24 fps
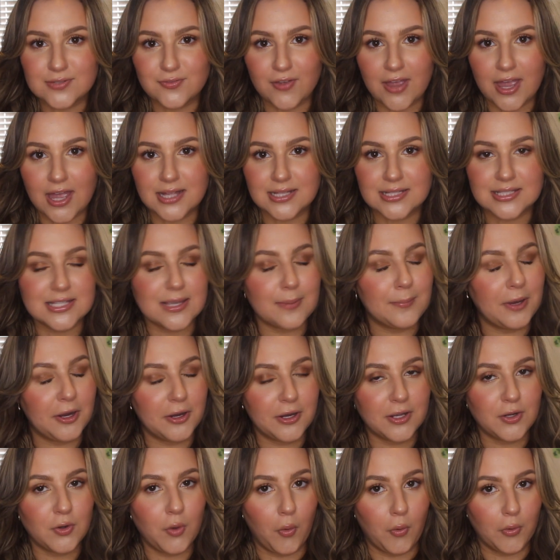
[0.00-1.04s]
fans,
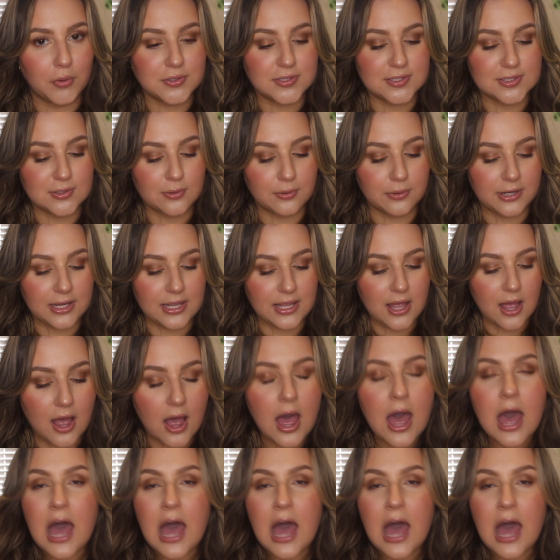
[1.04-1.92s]
American Horror Story,